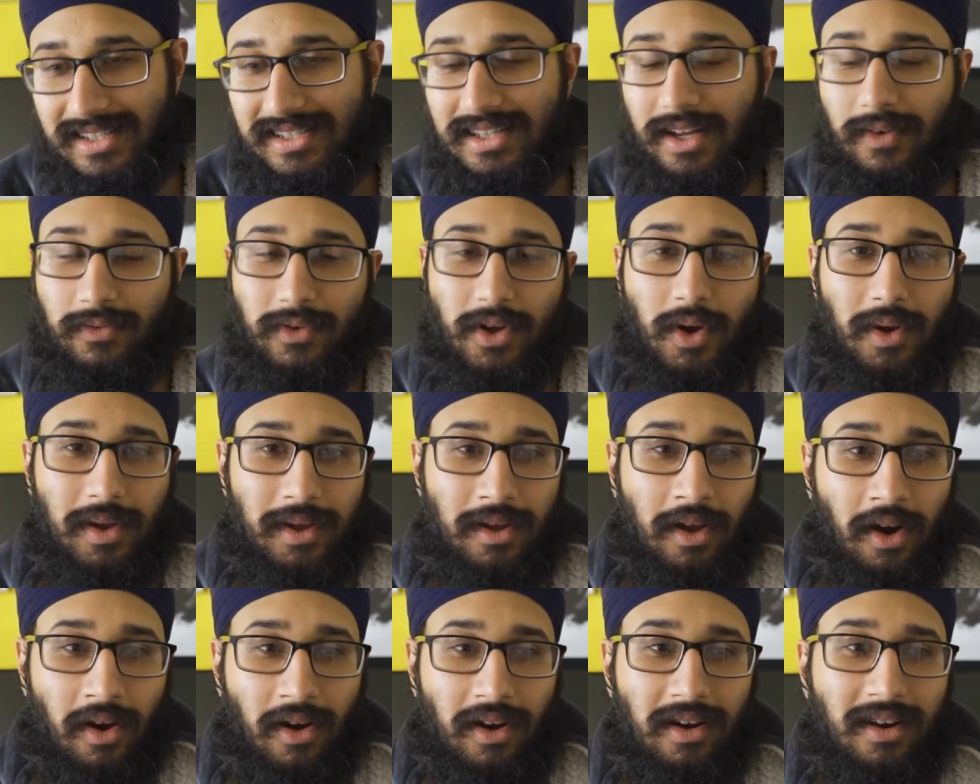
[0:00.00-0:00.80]
of stuff
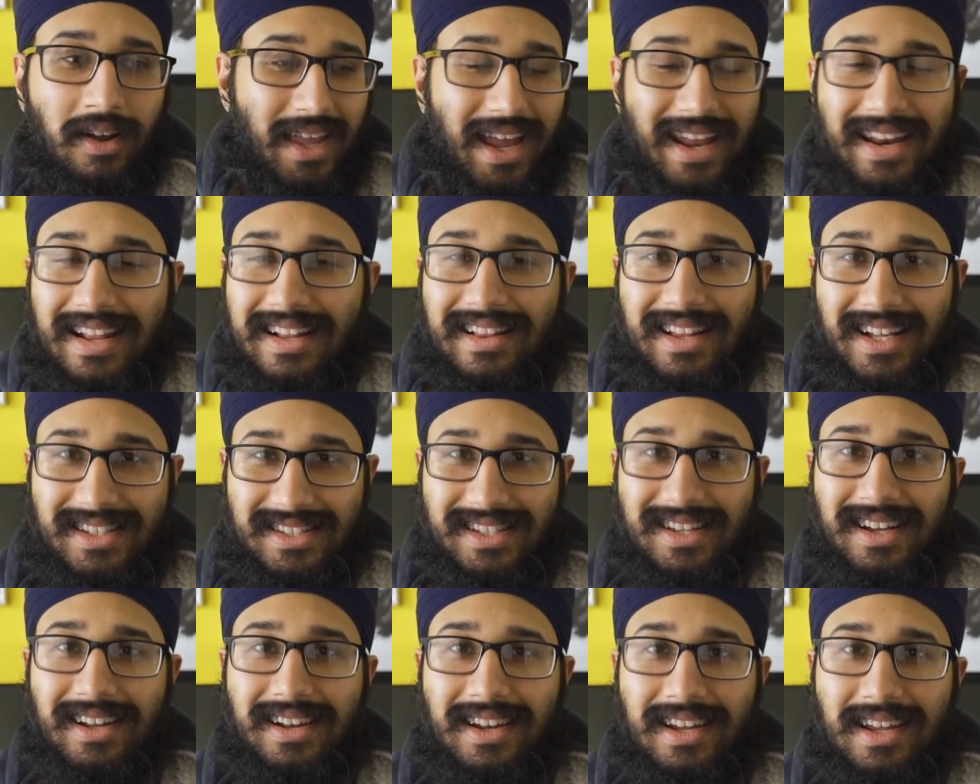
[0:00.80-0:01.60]
going on, and he
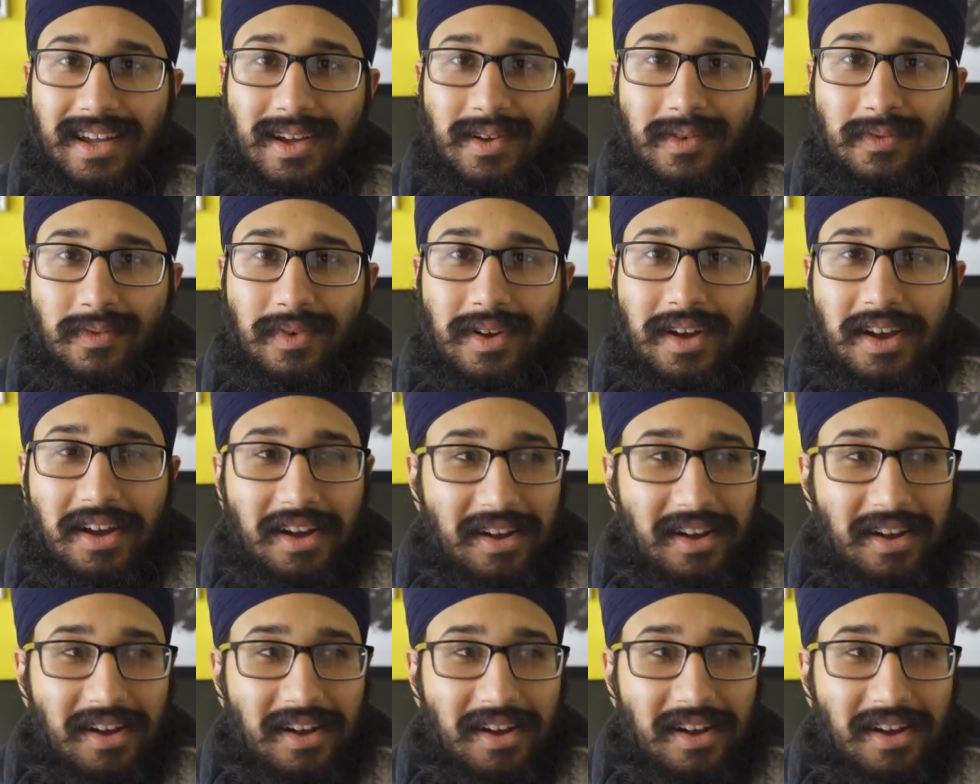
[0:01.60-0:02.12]
lets her live.